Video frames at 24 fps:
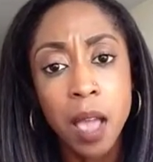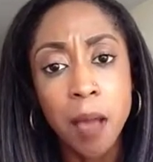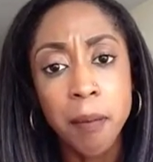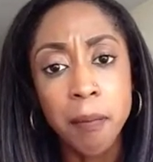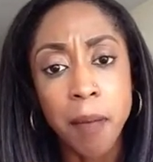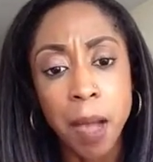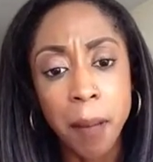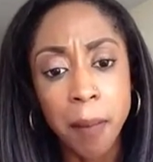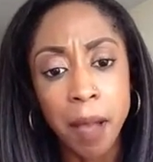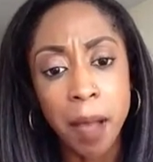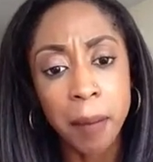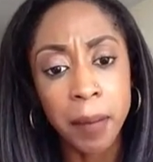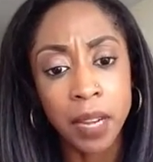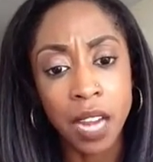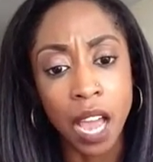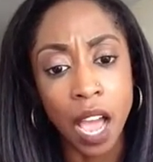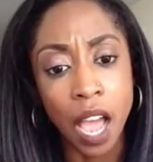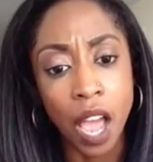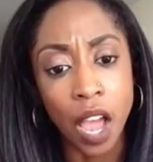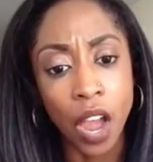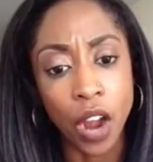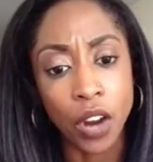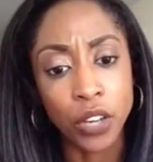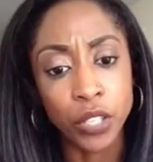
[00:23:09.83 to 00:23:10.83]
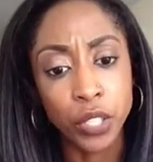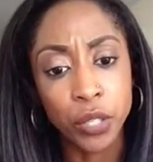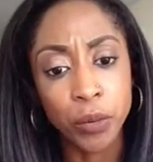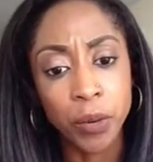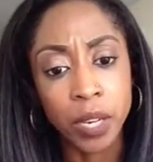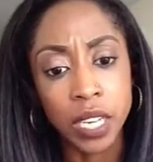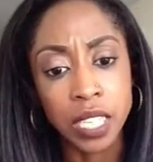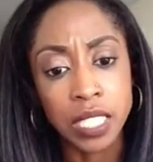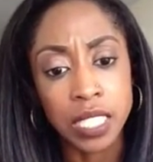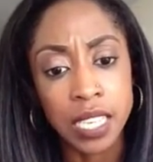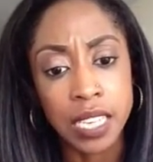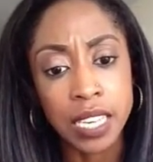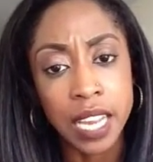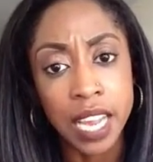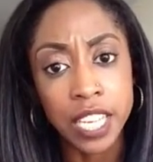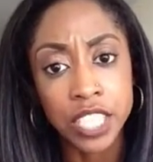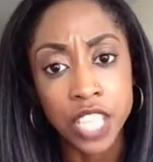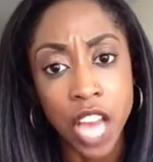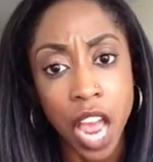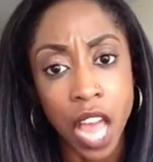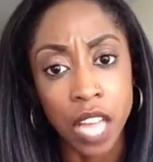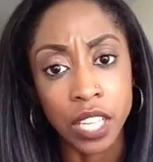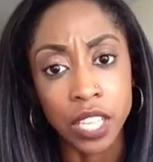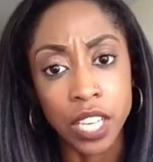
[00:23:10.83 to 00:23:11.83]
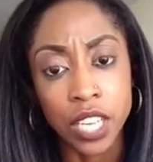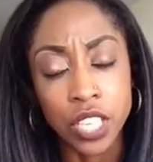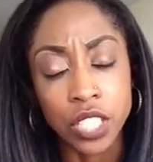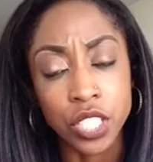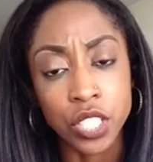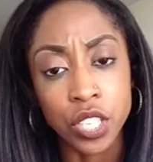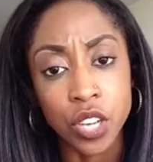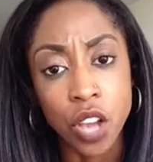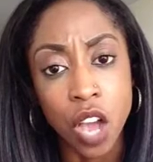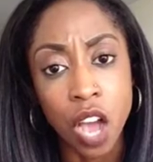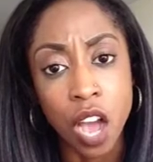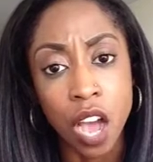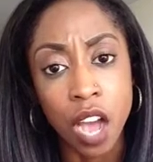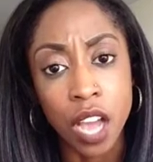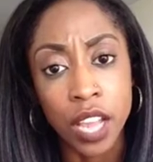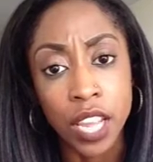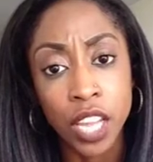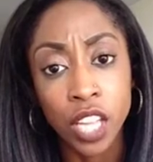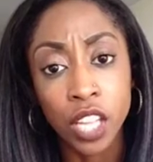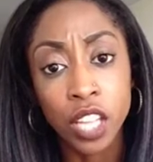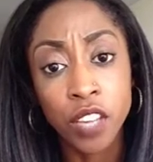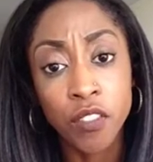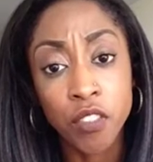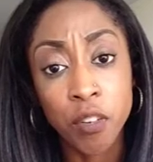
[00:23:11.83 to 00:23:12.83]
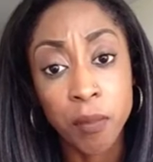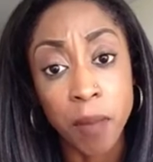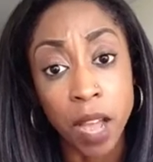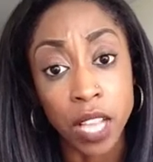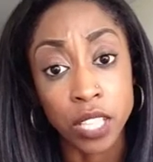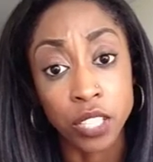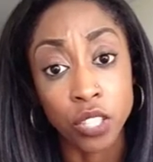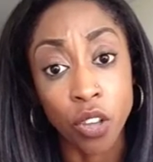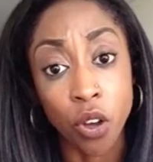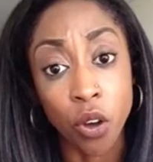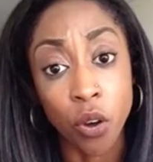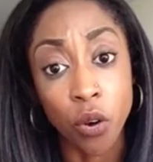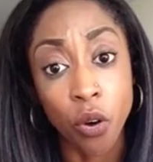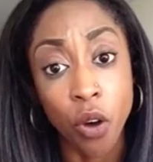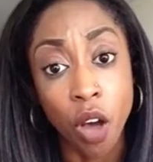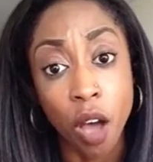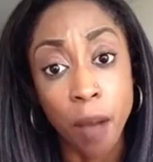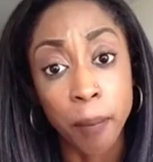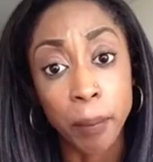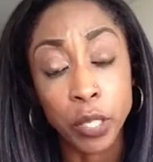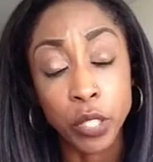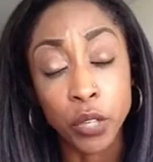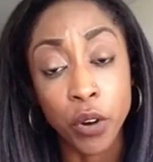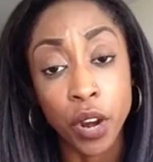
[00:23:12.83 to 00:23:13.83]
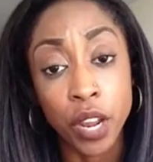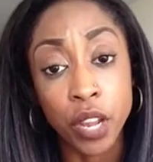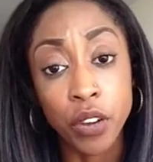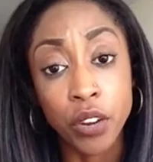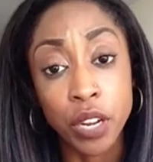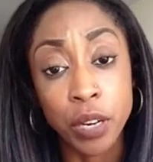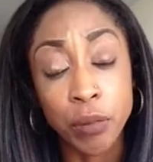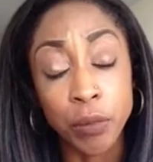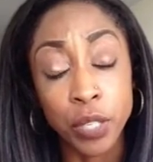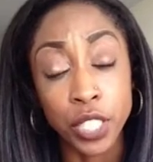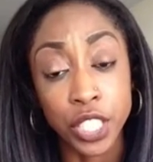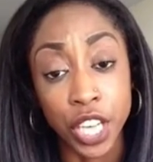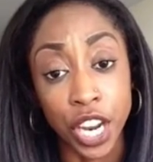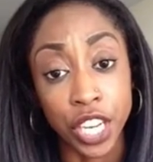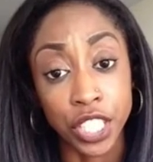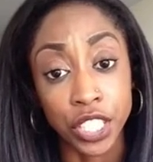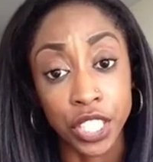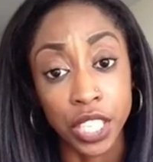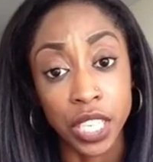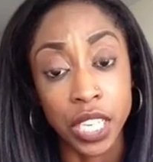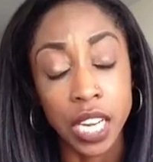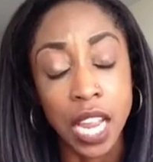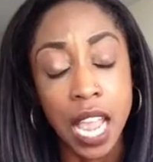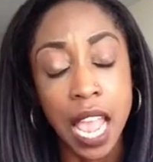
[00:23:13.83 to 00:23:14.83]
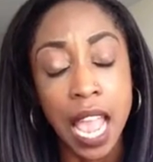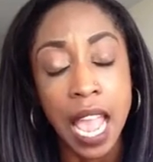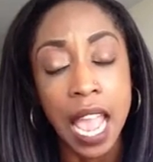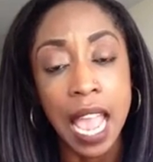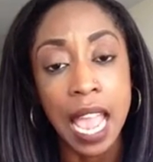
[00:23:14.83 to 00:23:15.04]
my mom and I are doing a 10-day challenge, Healing for My Soul, on betrayal and rejection.